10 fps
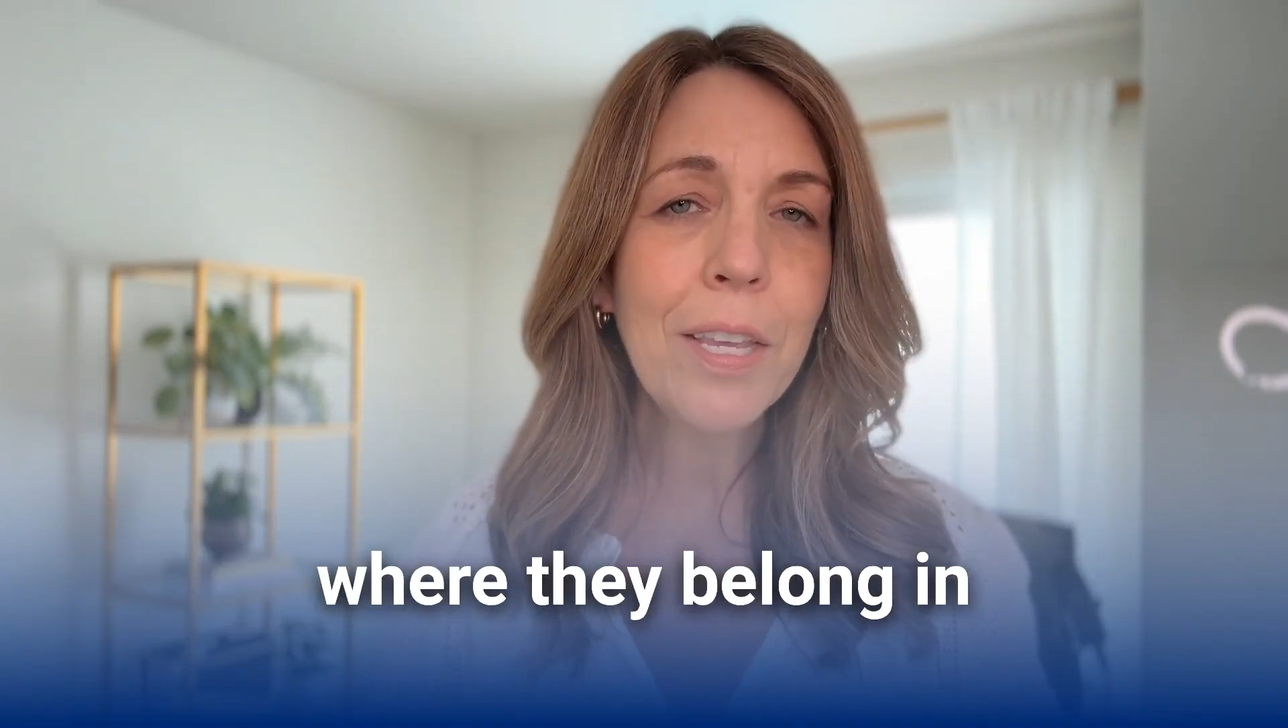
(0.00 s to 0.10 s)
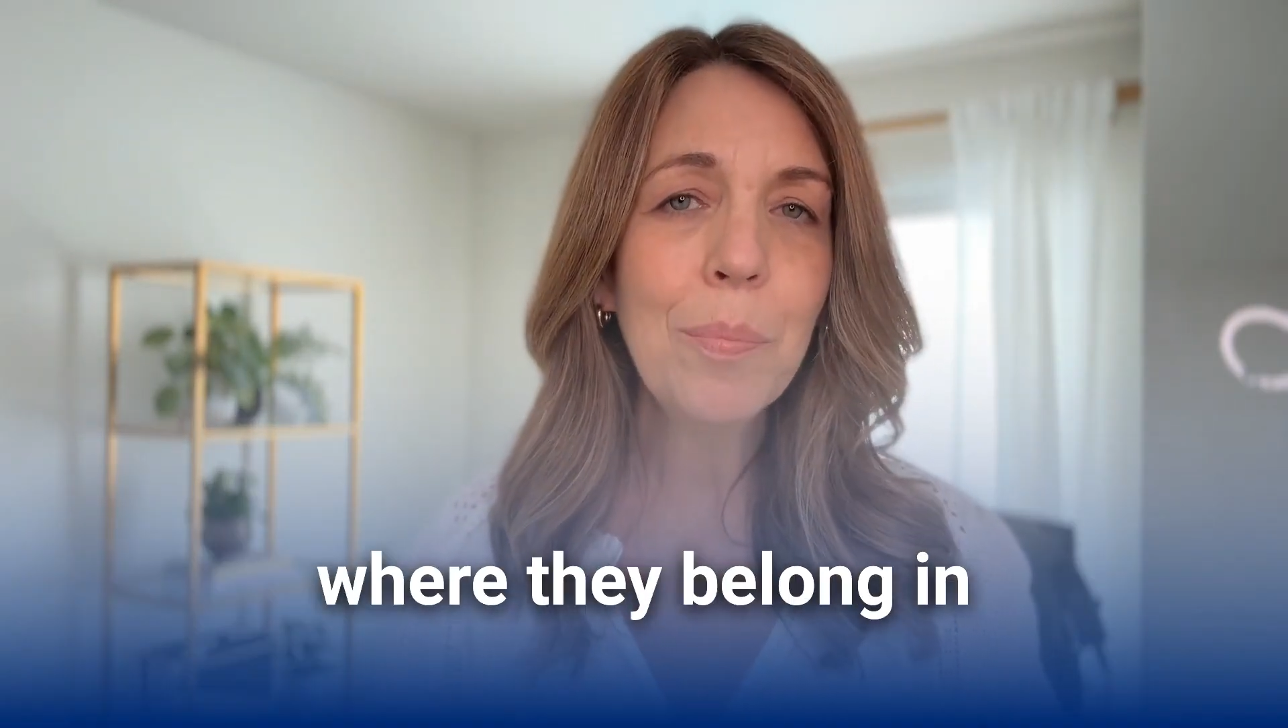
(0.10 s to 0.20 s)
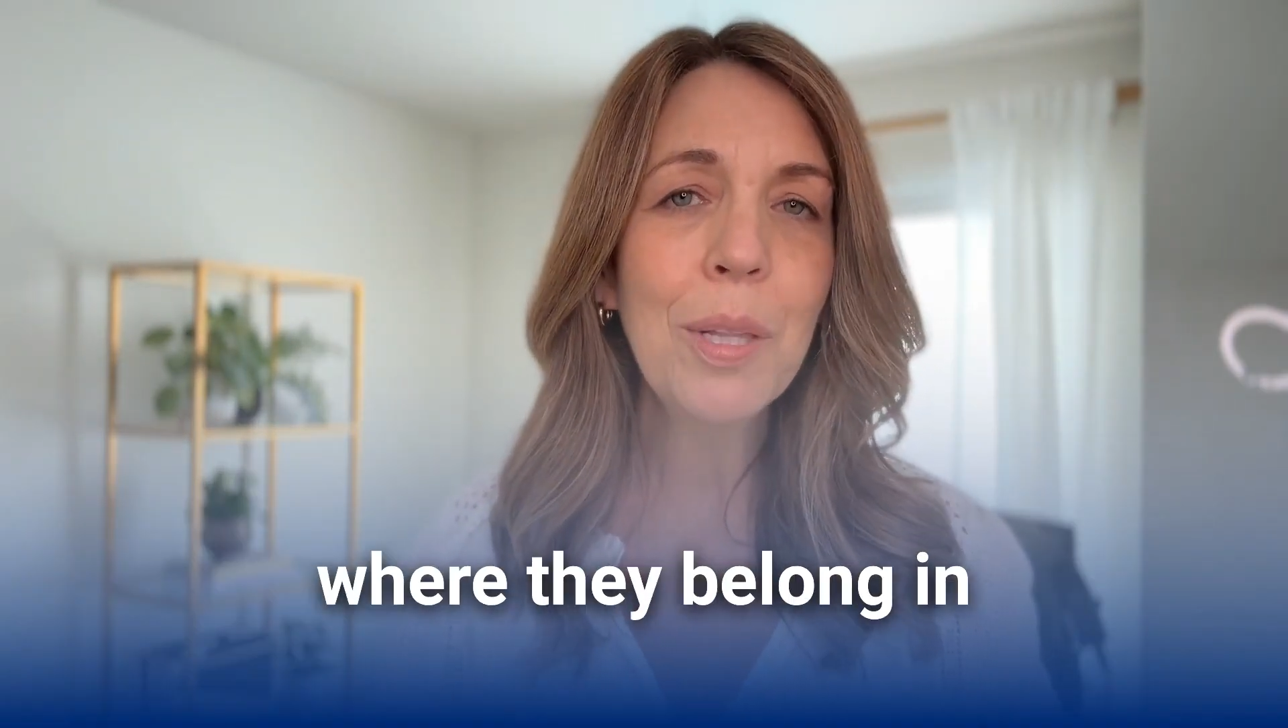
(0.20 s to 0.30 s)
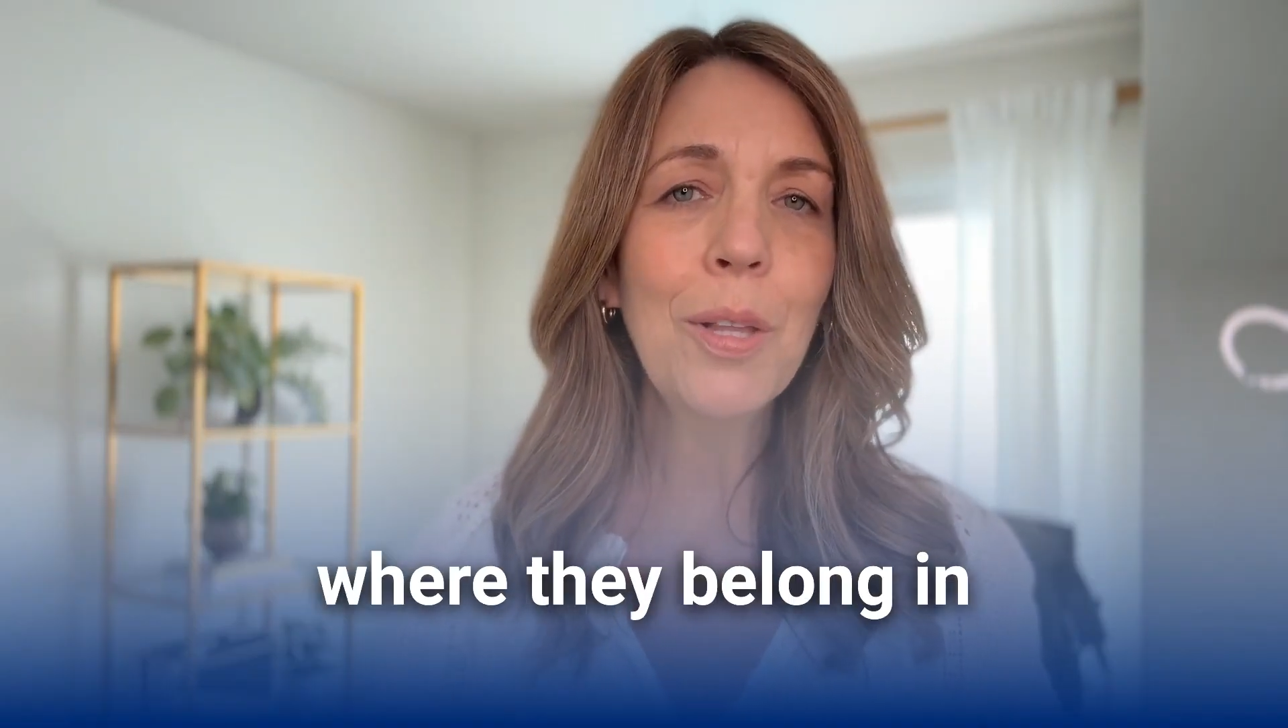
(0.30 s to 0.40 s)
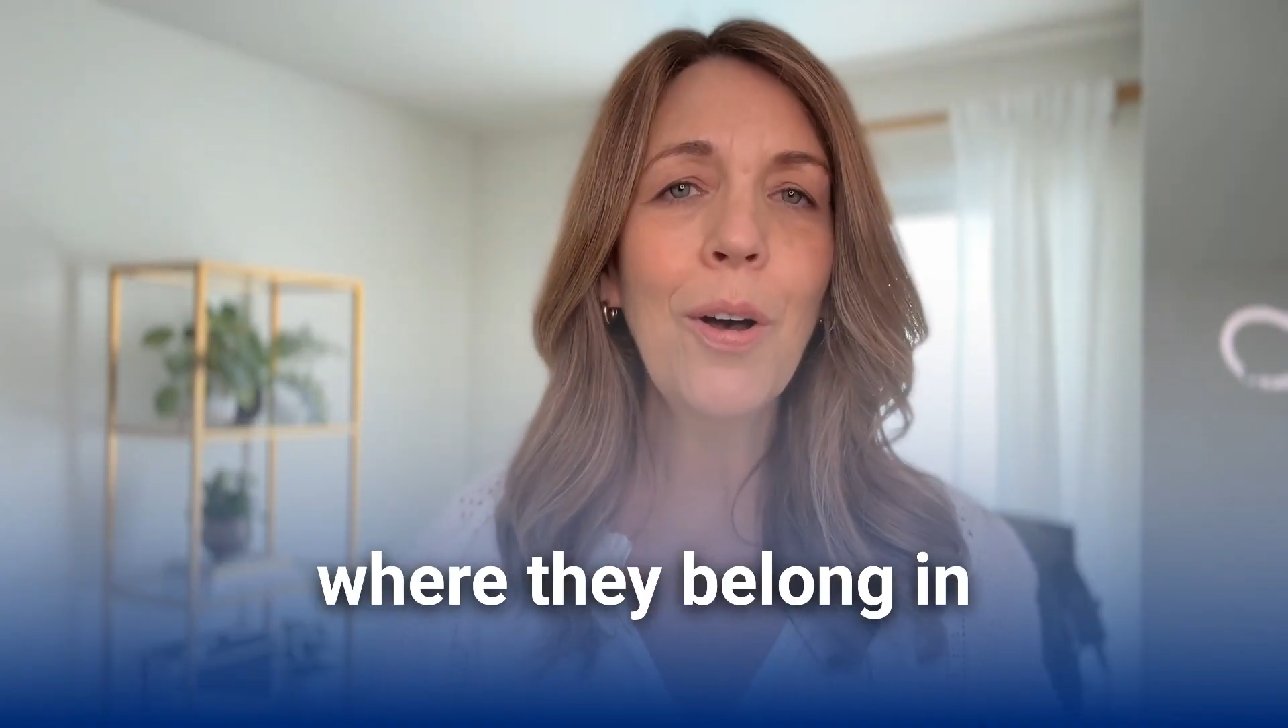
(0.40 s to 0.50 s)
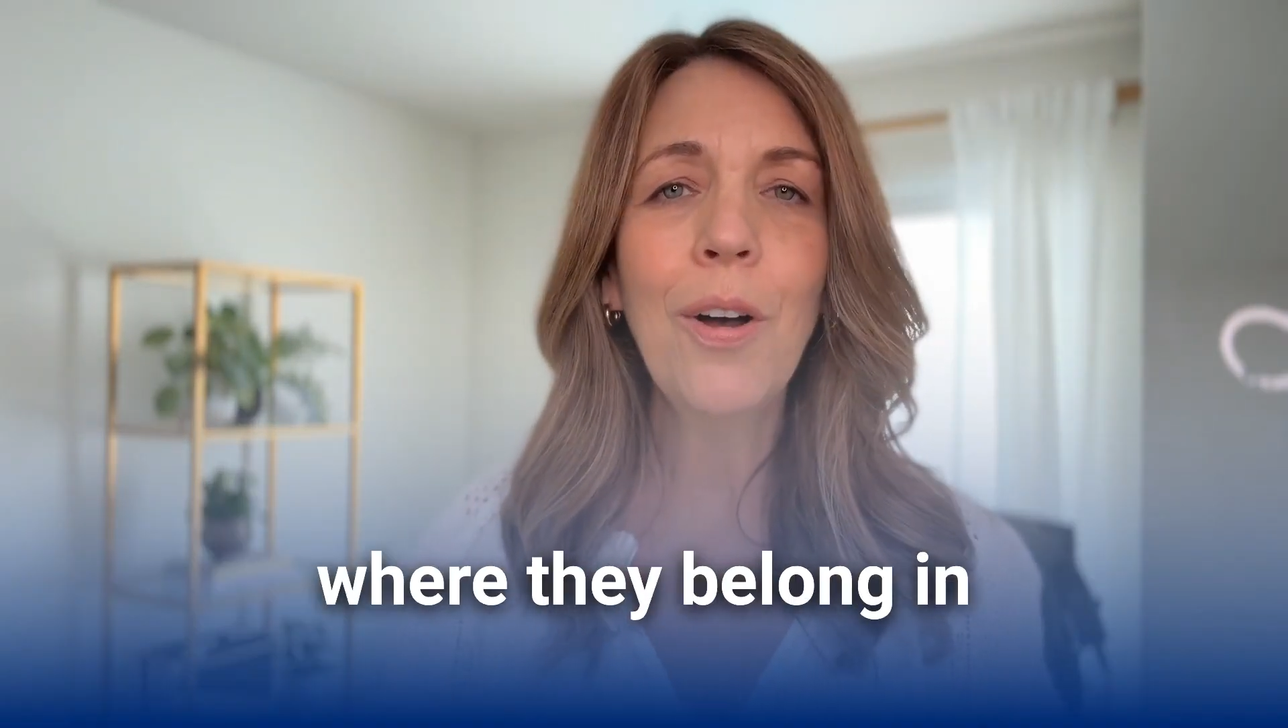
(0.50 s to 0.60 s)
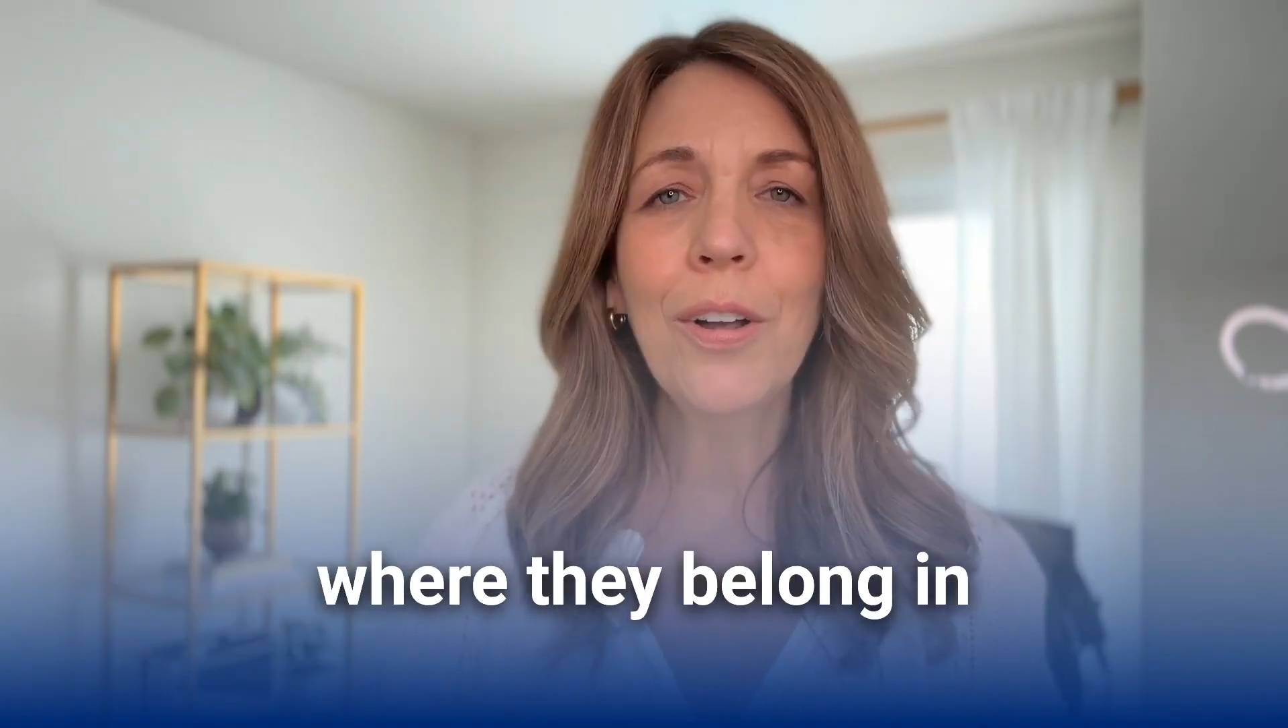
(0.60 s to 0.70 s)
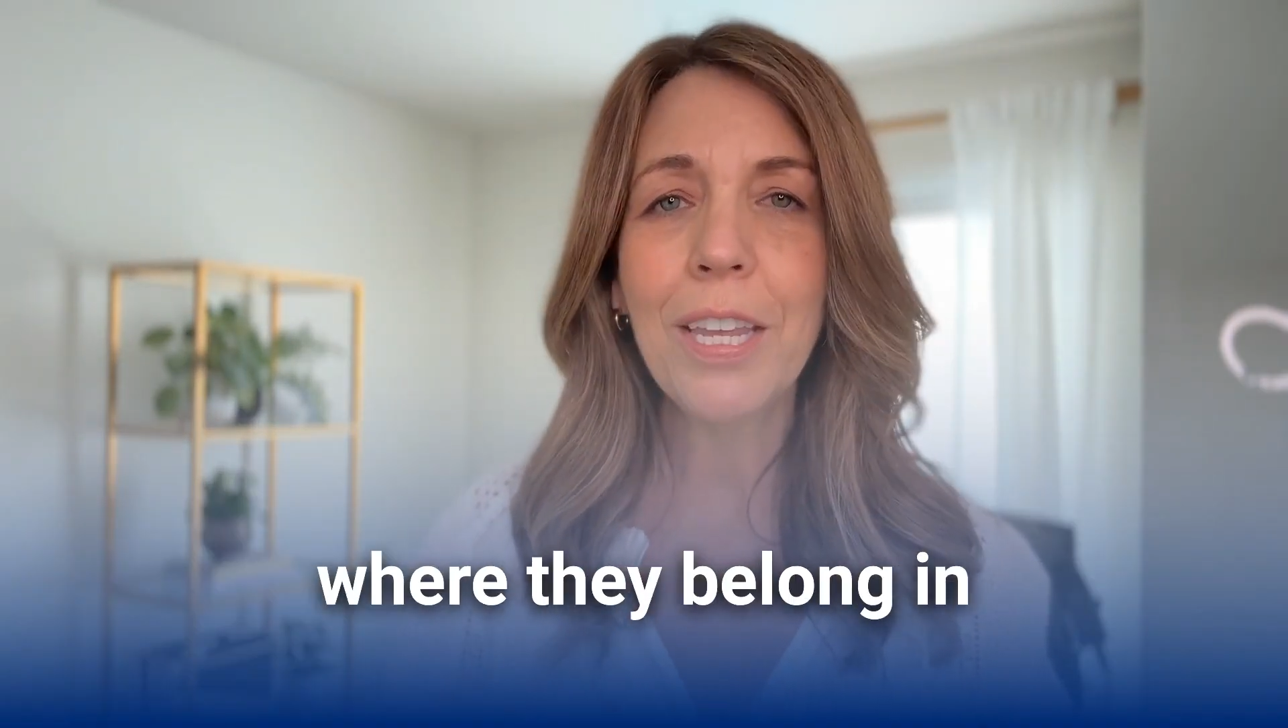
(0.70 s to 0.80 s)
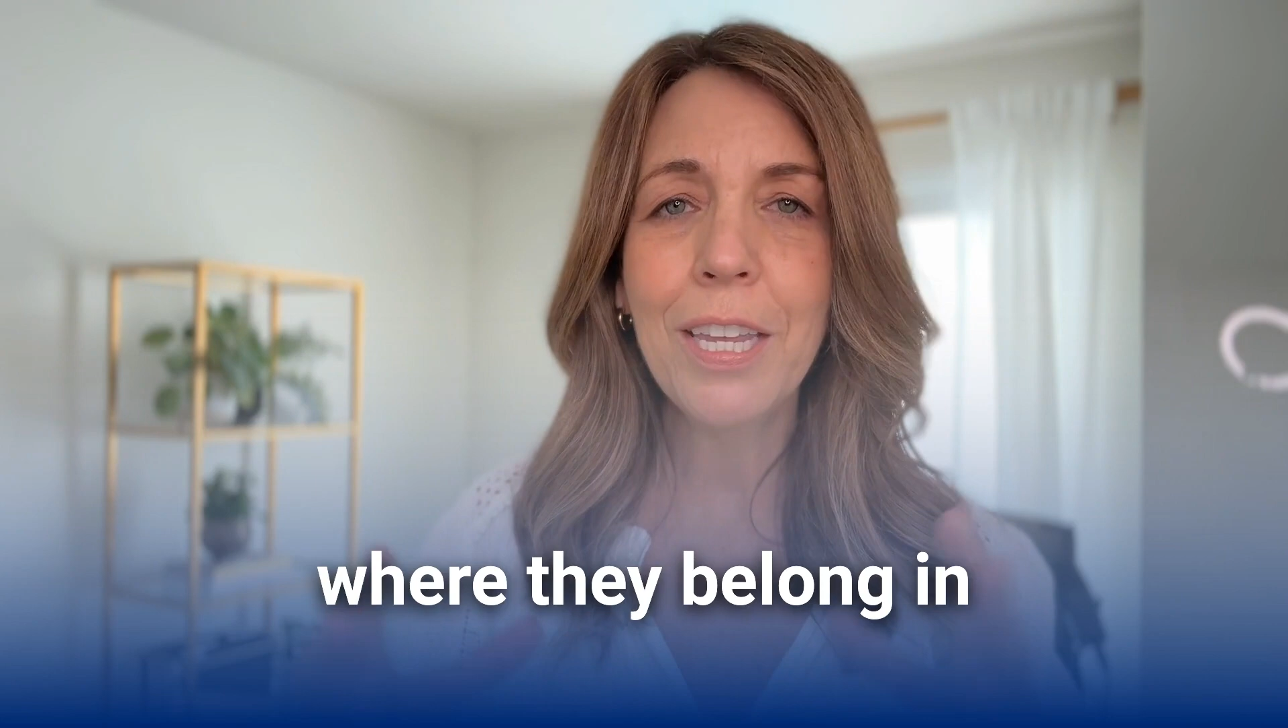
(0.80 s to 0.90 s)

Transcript: belong